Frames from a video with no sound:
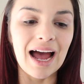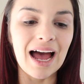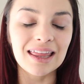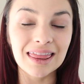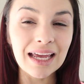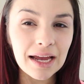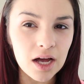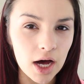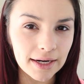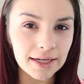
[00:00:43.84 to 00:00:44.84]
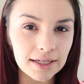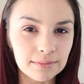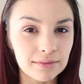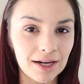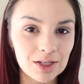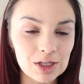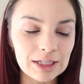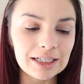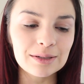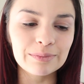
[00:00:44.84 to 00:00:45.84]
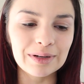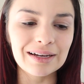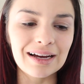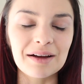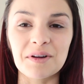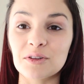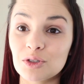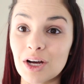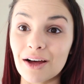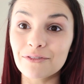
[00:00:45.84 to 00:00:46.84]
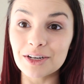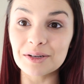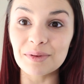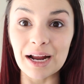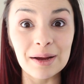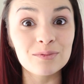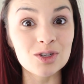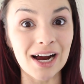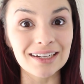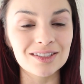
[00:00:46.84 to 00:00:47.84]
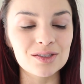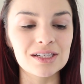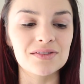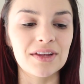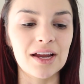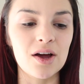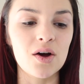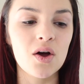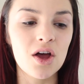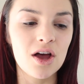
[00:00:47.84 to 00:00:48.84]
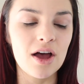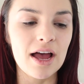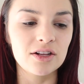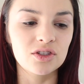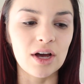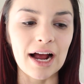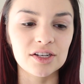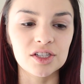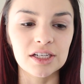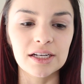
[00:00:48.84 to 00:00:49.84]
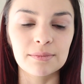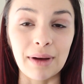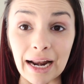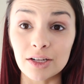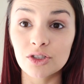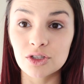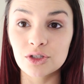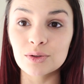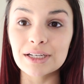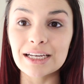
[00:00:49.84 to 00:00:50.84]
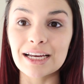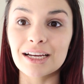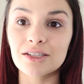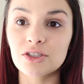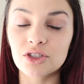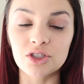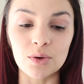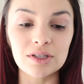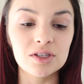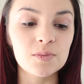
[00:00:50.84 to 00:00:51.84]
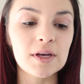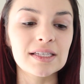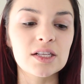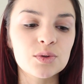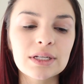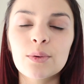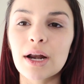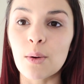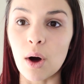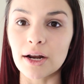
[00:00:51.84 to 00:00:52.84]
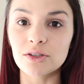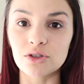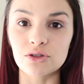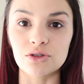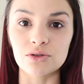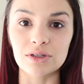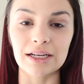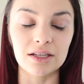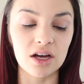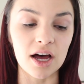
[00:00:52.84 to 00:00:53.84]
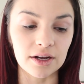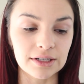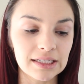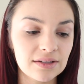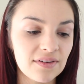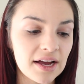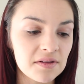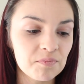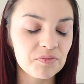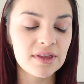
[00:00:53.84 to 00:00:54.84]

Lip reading: I think I got it. I'm not sure, but I'm not too confident. But I'm trying to do this video to actually manage to do it and show it to you, because that's really what I wanted to do, like the cut crease effect.